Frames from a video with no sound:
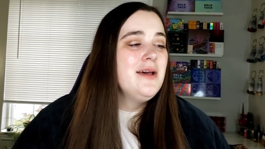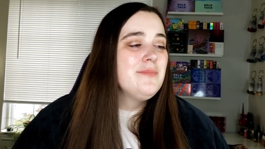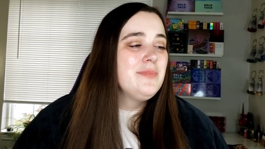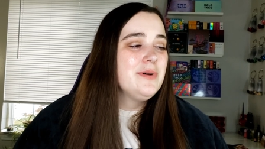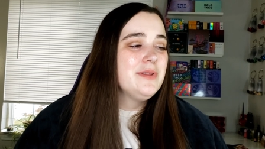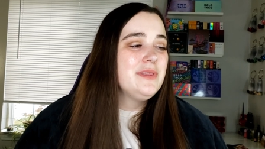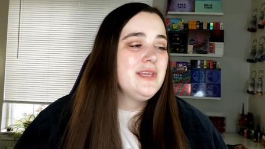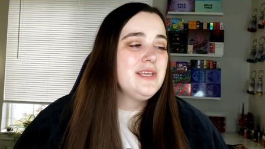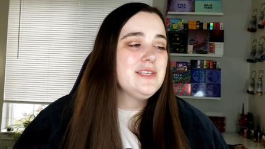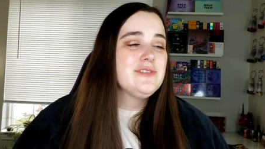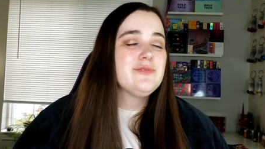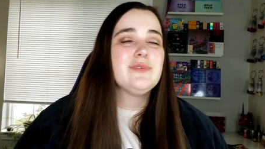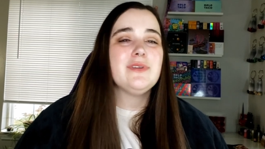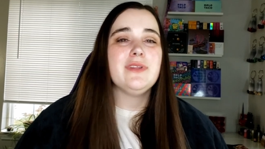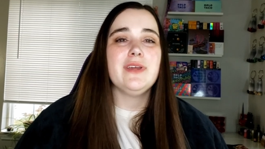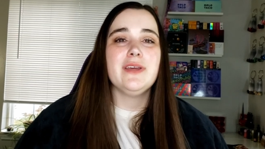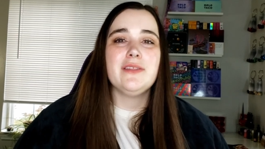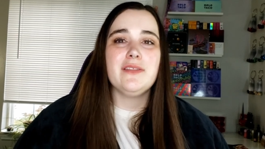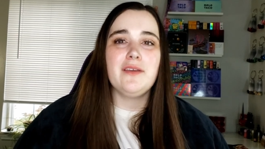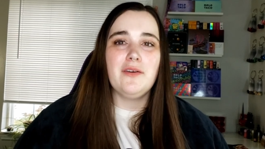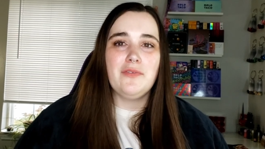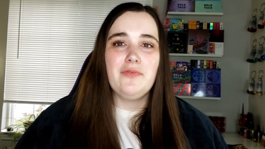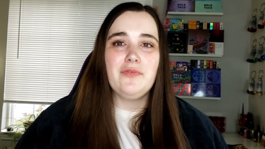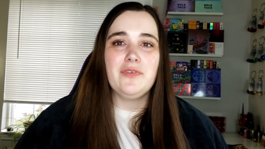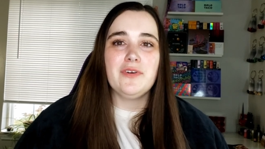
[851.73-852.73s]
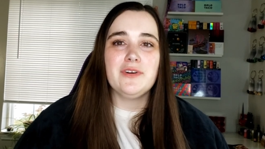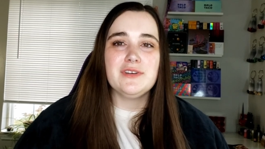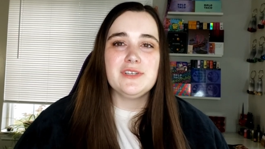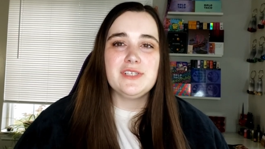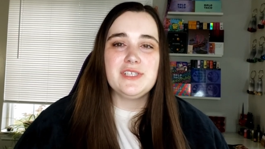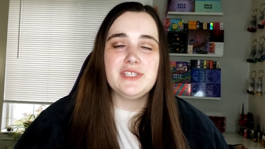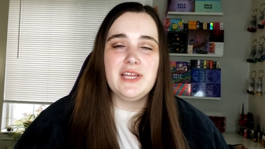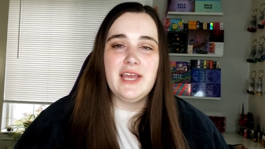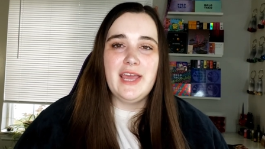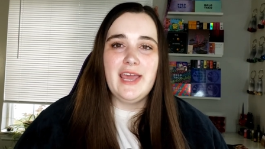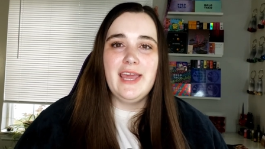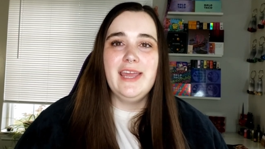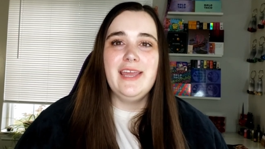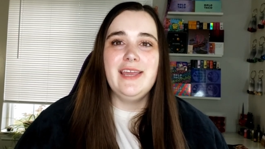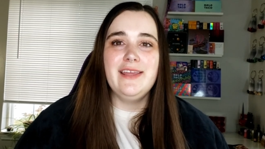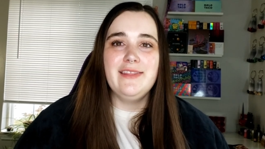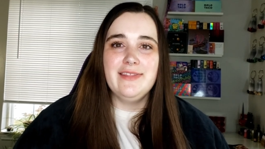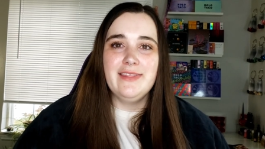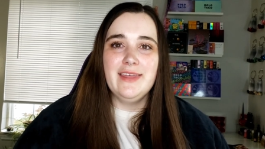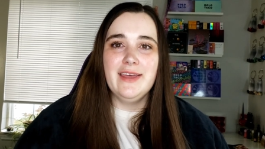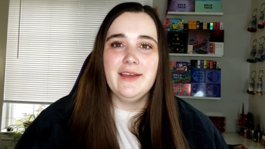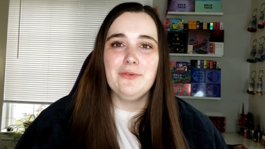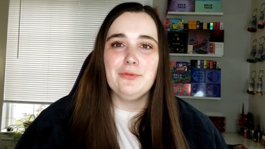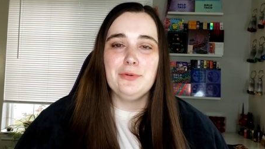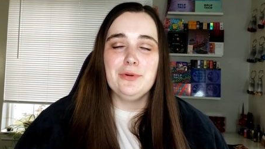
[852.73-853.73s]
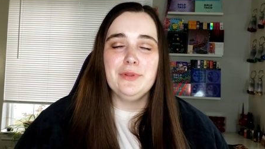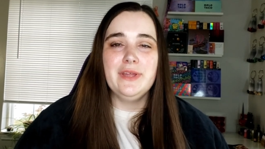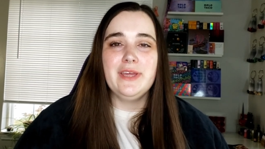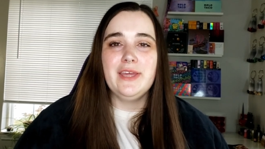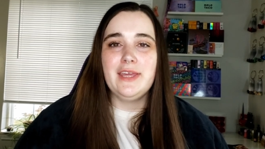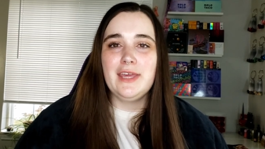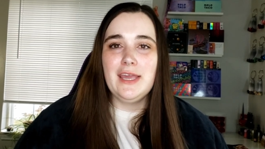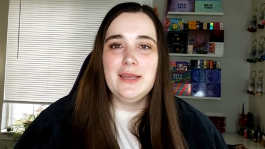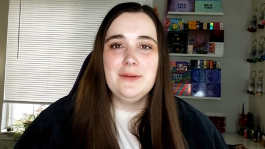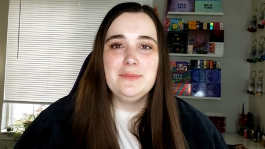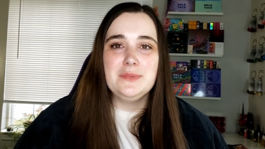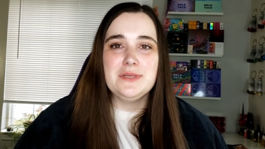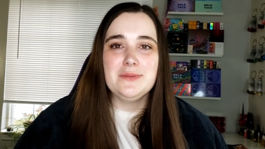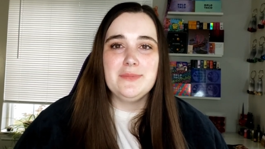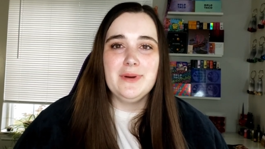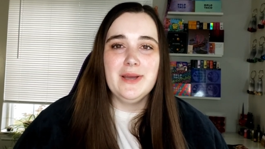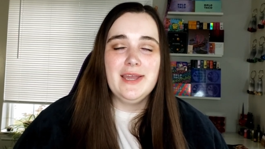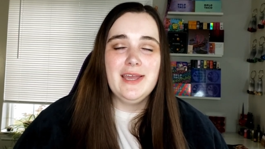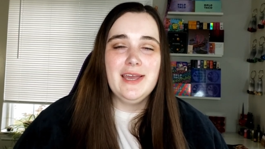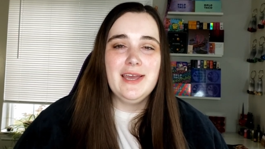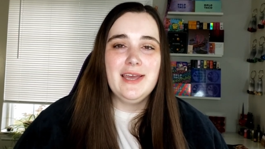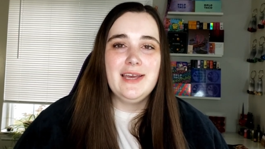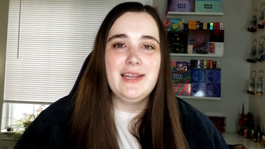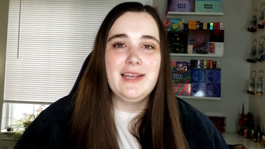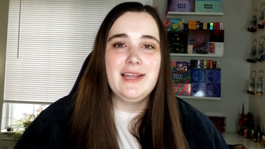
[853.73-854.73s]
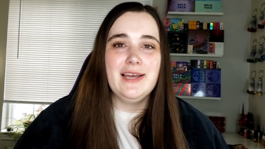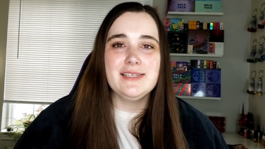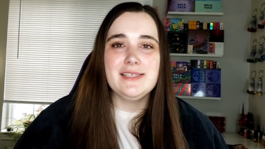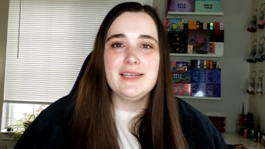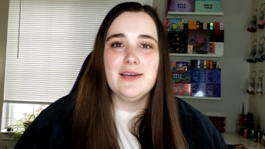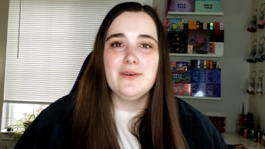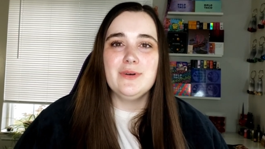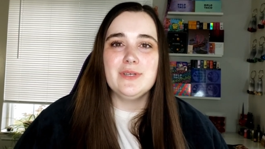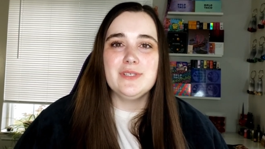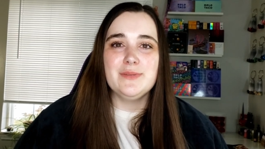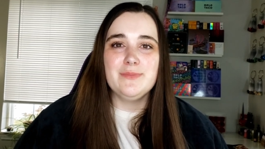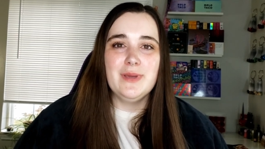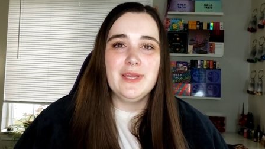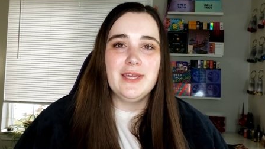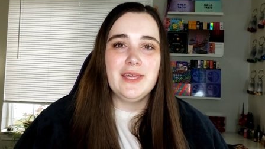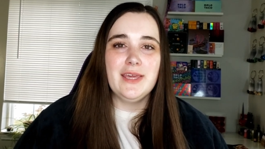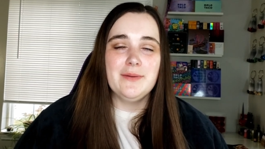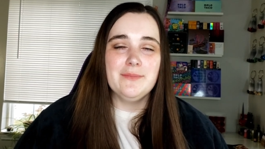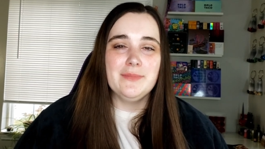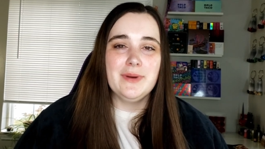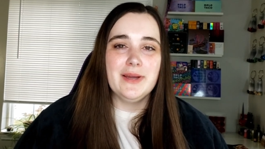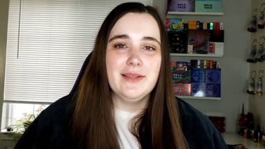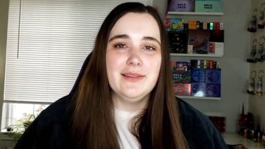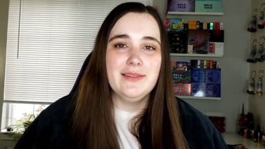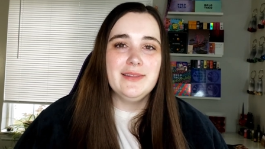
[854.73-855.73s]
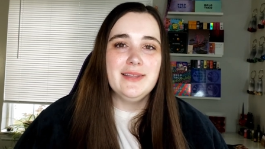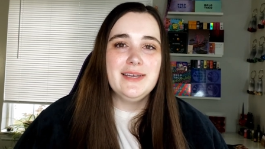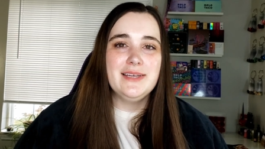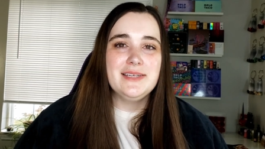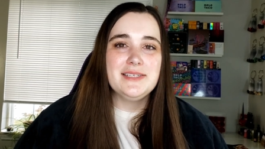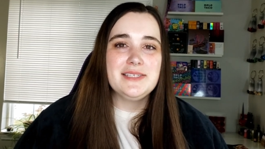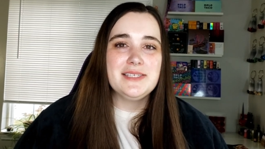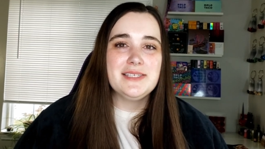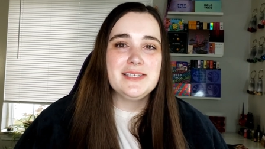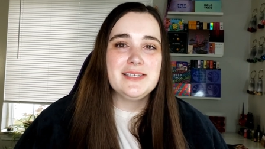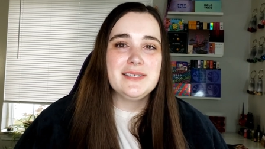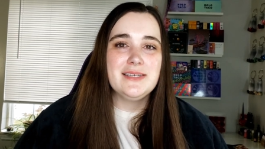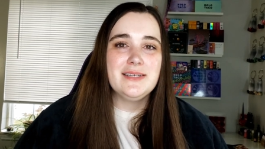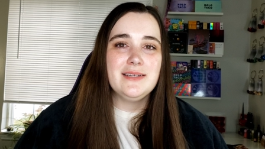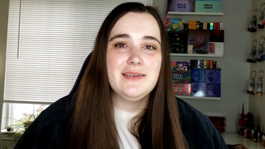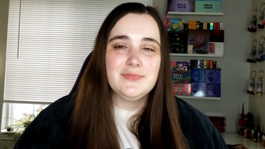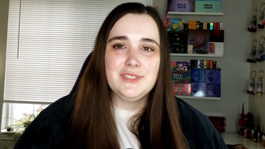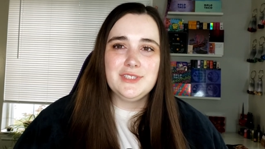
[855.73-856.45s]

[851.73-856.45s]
but these were like the first eight that really came to my head as I was making my list.